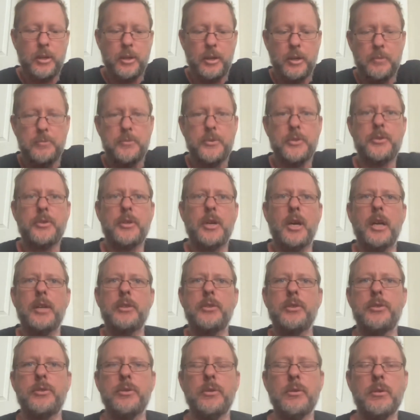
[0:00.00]
just
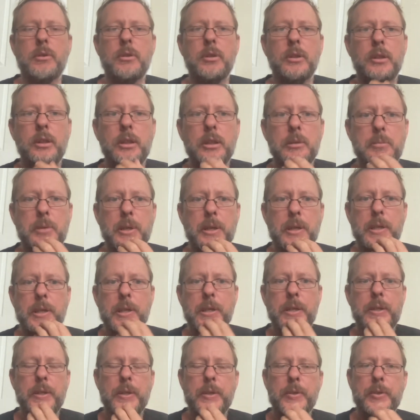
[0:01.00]
going to talk a little bit
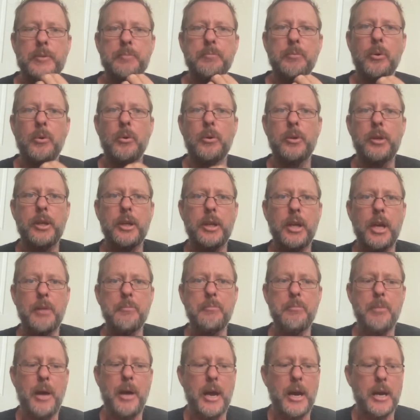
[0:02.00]
this morning
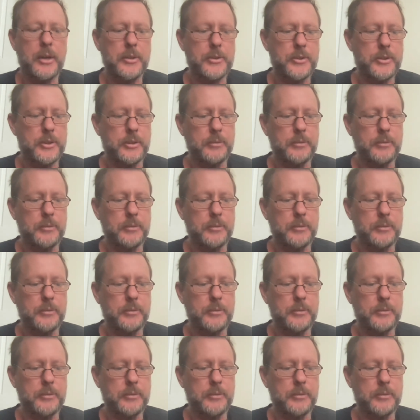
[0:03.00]
about